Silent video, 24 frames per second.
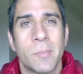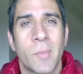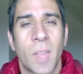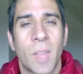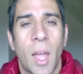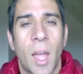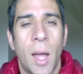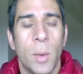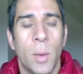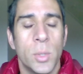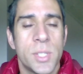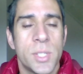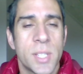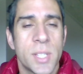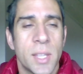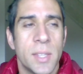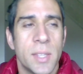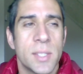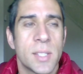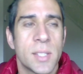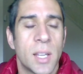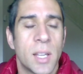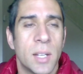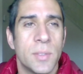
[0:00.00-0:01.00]
would say
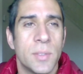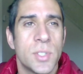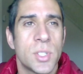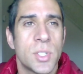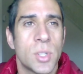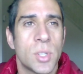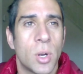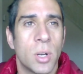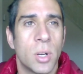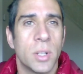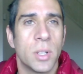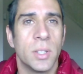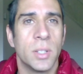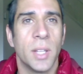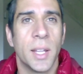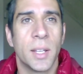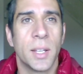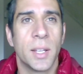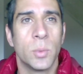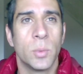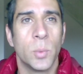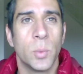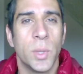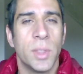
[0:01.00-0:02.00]
this kind of started
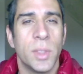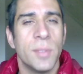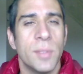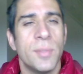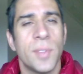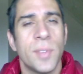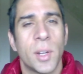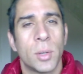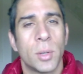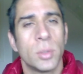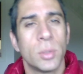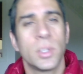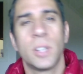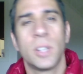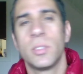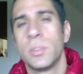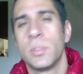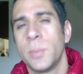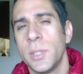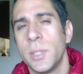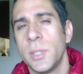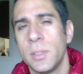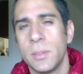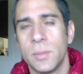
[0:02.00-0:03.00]
like with the federal
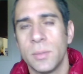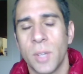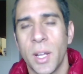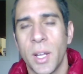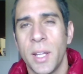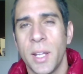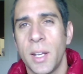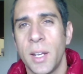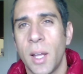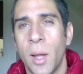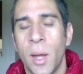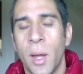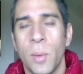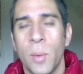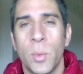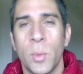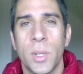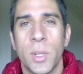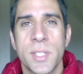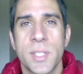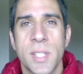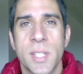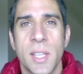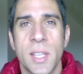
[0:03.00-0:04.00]
government, right? I want
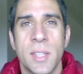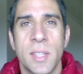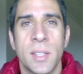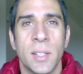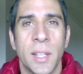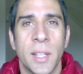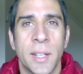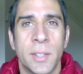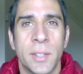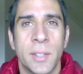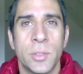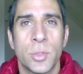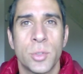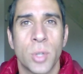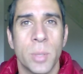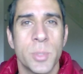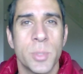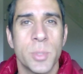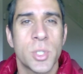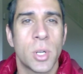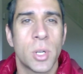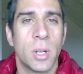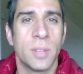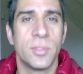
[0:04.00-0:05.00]
to say that like Trump
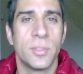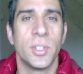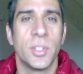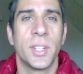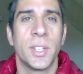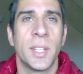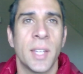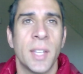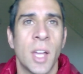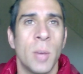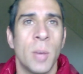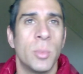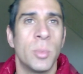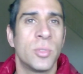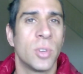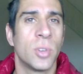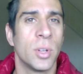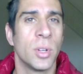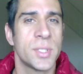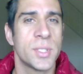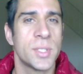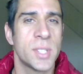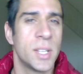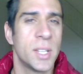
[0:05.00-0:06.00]
started freaking out before all
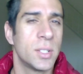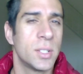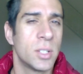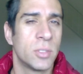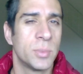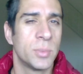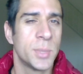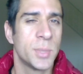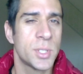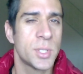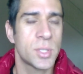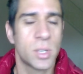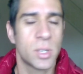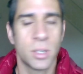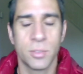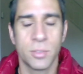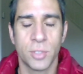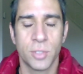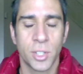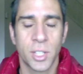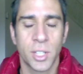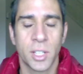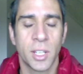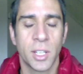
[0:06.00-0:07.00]
the state governments started
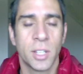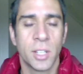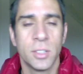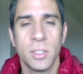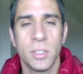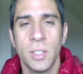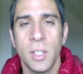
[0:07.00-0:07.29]
freaking out.